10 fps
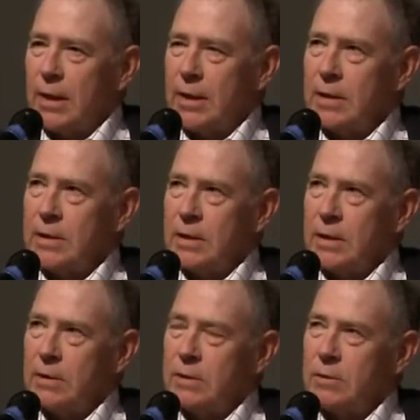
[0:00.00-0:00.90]

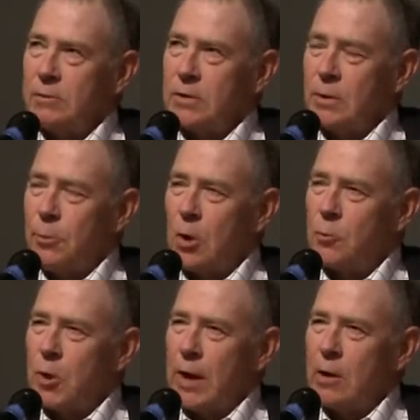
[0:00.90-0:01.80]
And the
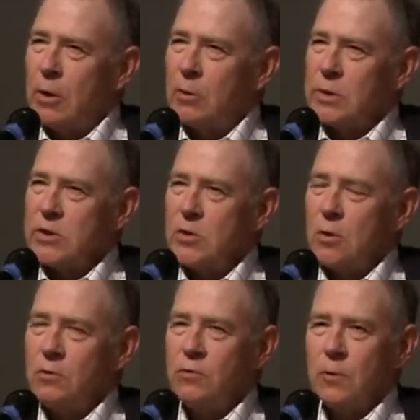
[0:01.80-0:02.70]
Baltimore area was
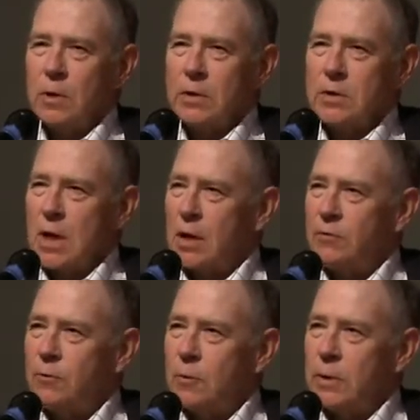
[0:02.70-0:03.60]
known for
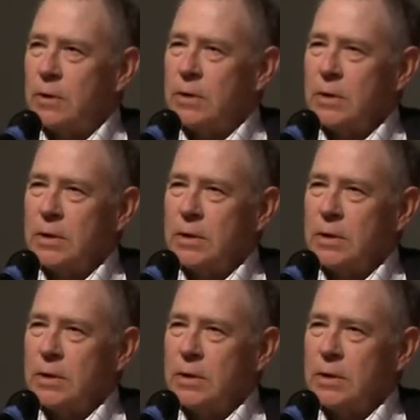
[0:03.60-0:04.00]
typhoid.